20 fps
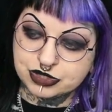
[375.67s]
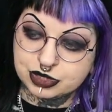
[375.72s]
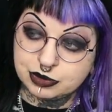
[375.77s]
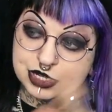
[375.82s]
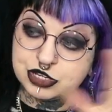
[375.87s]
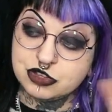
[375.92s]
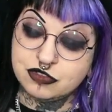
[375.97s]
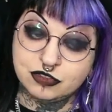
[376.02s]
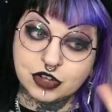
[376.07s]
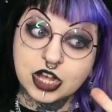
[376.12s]

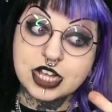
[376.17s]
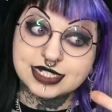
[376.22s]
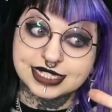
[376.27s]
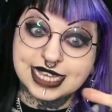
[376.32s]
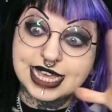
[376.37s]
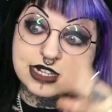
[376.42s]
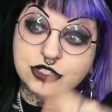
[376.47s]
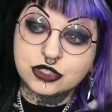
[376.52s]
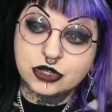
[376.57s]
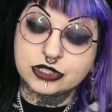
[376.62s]
when you first
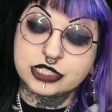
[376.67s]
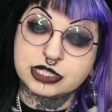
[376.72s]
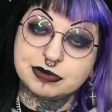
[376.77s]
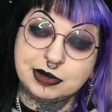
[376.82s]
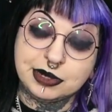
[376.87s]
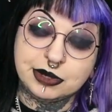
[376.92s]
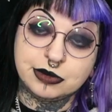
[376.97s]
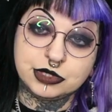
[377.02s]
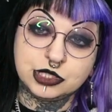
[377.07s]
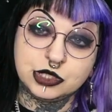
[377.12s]
get to
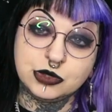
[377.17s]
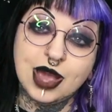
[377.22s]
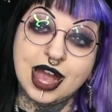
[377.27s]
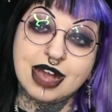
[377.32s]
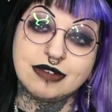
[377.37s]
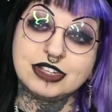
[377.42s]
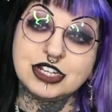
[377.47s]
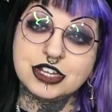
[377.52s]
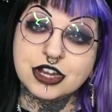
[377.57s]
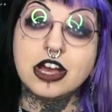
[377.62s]
hospital, you
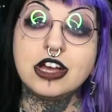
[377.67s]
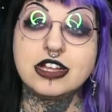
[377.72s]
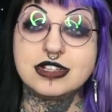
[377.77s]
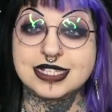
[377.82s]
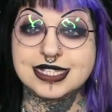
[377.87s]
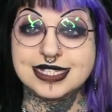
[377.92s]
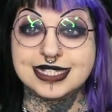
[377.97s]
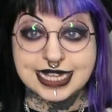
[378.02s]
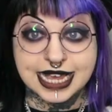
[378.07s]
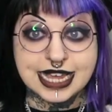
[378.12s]
have a nurse
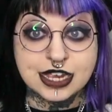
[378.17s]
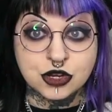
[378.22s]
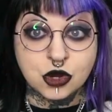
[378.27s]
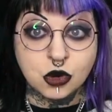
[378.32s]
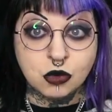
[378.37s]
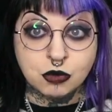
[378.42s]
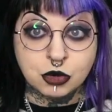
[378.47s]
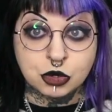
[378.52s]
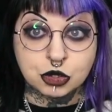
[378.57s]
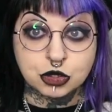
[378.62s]
sit in
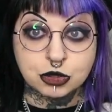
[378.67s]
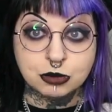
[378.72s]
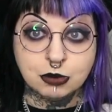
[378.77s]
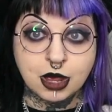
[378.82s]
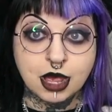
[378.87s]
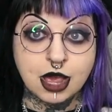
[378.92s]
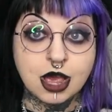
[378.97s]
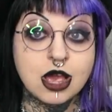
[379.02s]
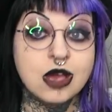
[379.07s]
your room